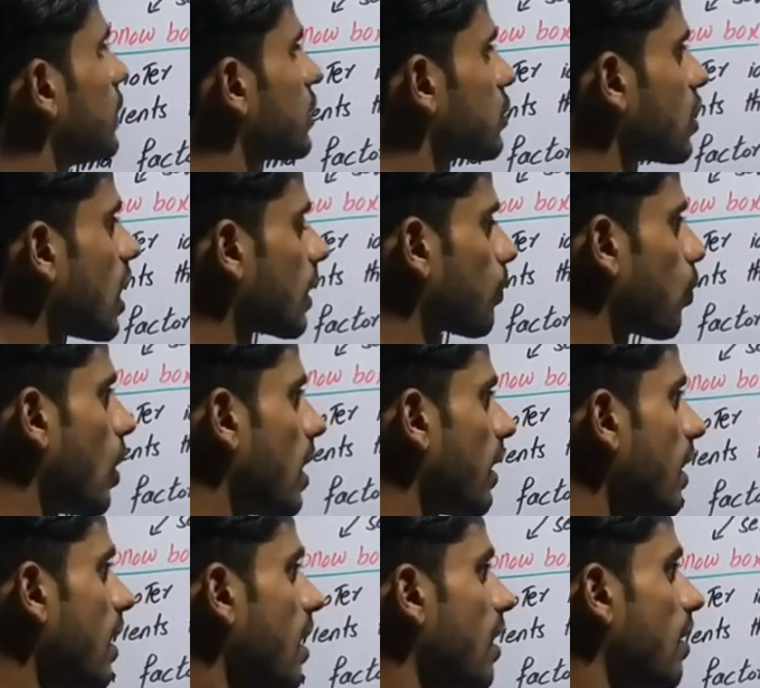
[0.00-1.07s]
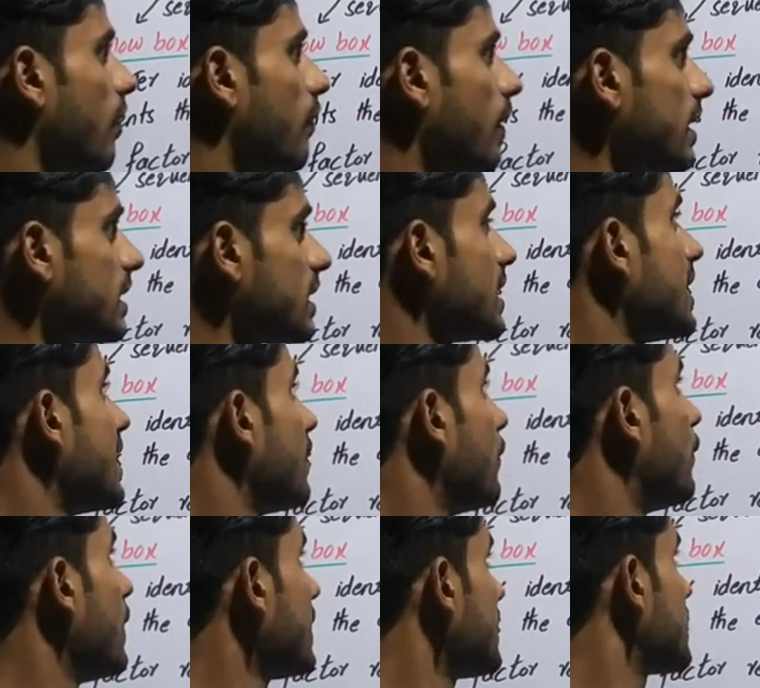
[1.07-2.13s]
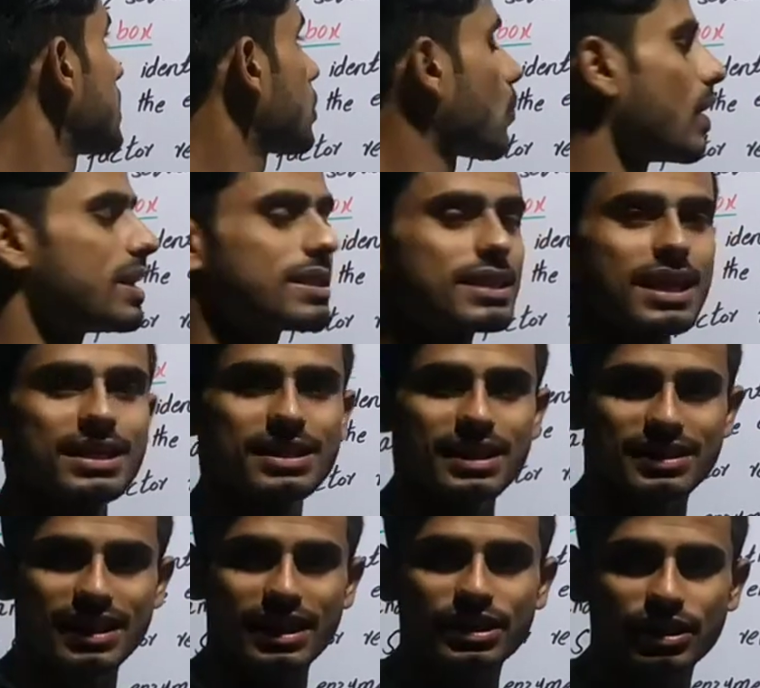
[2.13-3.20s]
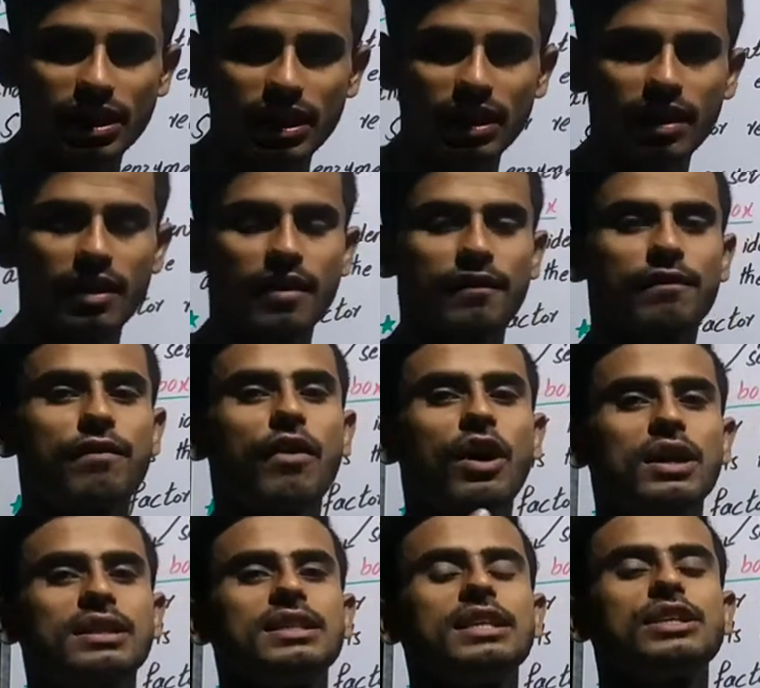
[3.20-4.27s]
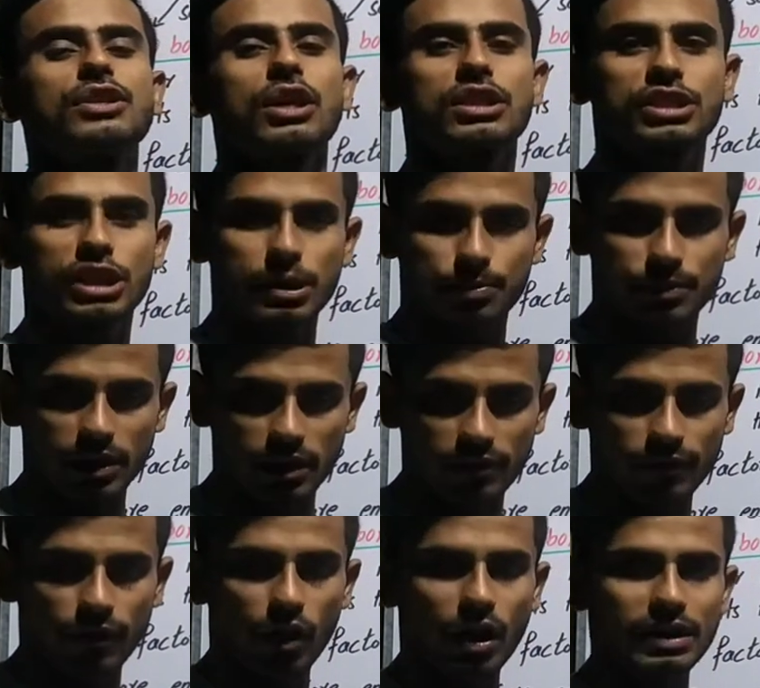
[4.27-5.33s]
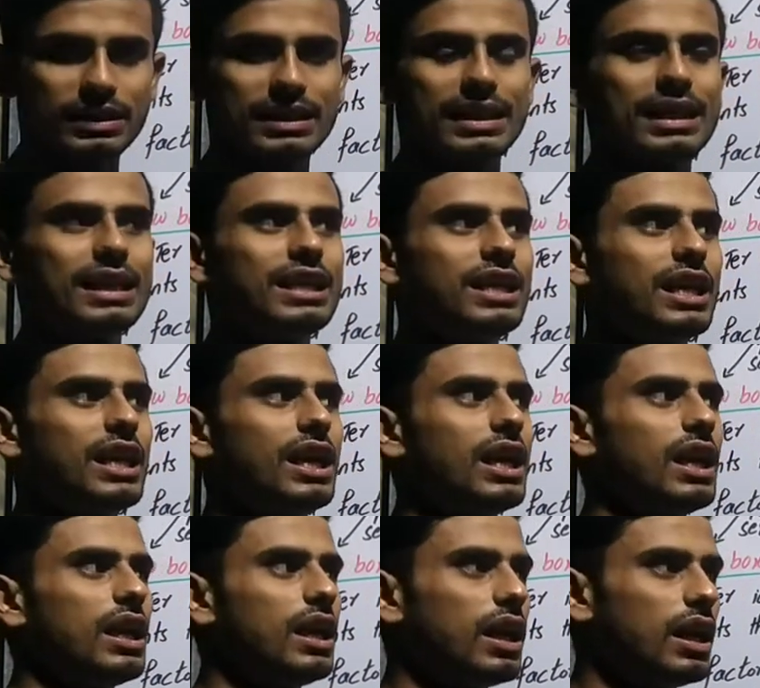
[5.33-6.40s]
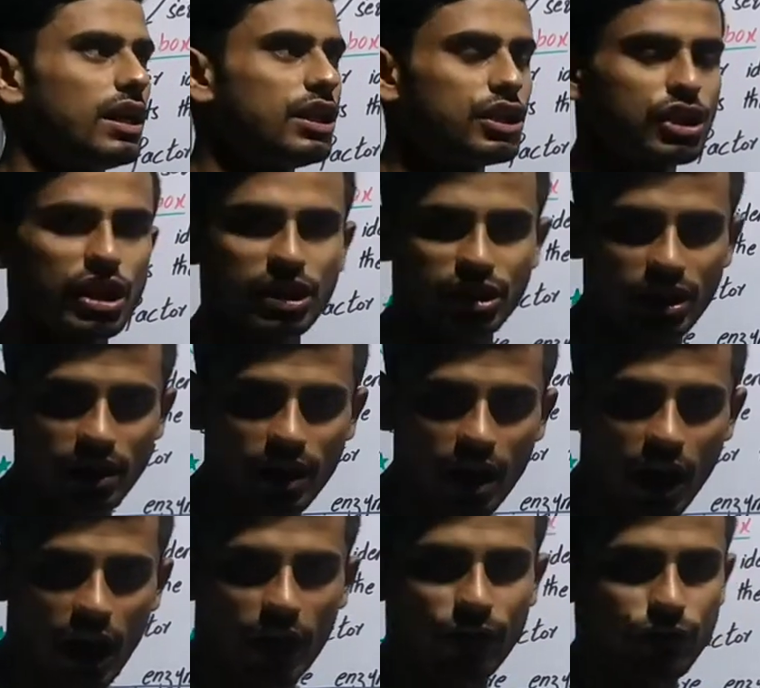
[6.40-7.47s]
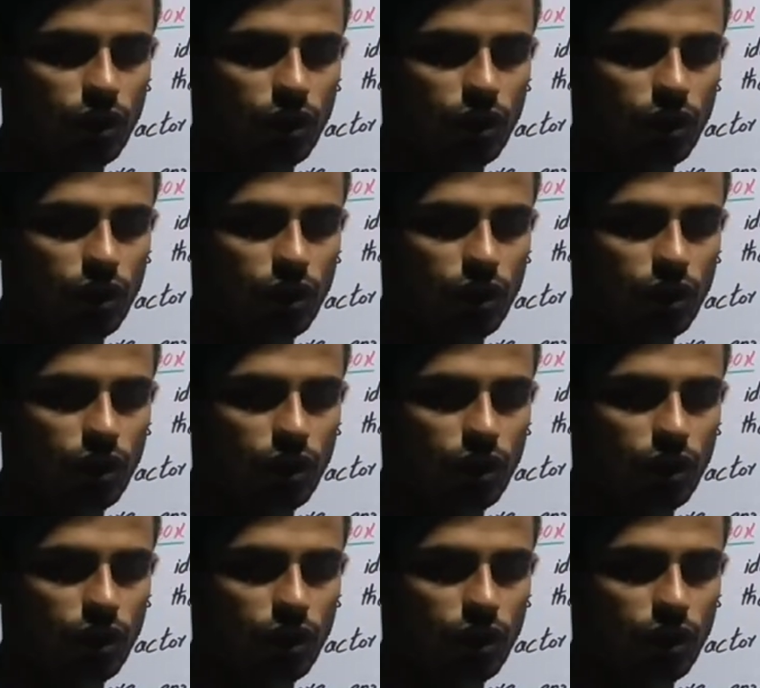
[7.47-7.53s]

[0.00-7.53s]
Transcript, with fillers: the start point which which sequence is essential for the transcription for the in, uh, uh, initiation of